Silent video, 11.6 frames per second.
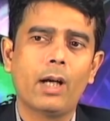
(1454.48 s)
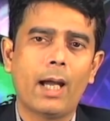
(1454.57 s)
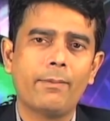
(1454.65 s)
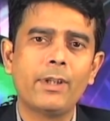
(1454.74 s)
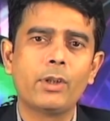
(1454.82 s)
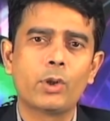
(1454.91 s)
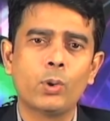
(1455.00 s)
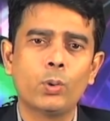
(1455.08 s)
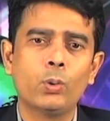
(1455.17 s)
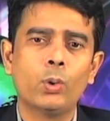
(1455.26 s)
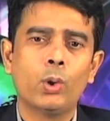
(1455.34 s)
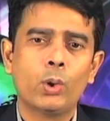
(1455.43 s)
having
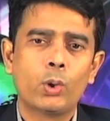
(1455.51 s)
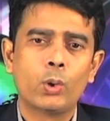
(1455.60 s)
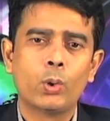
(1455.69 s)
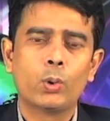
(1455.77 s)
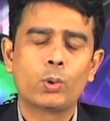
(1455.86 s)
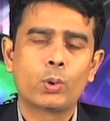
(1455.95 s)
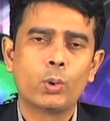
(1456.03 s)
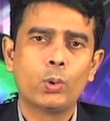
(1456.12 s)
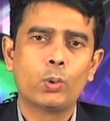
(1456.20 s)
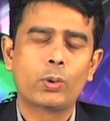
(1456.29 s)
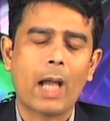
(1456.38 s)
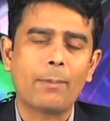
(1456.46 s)
to
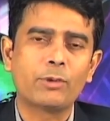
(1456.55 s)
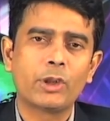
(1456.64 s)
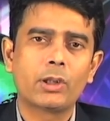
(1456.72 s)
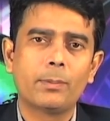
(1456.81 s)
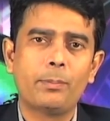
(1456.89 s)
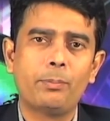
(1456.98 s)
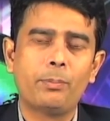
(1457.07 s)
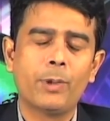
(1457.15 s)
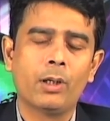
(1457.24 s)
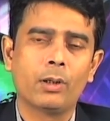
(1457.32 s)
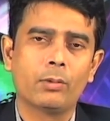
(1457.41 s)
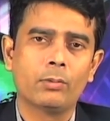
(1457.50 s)
capture the
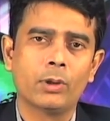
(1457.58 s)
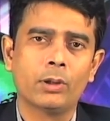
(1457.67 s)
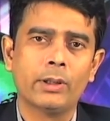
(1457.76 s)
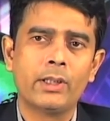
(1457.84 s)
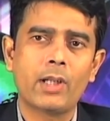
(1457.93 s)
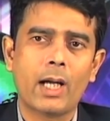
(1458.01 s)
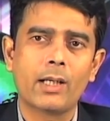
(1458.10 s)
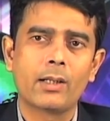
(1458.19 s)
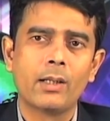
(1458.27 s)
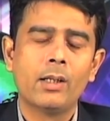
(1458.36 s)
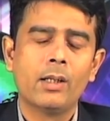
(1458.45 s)
entire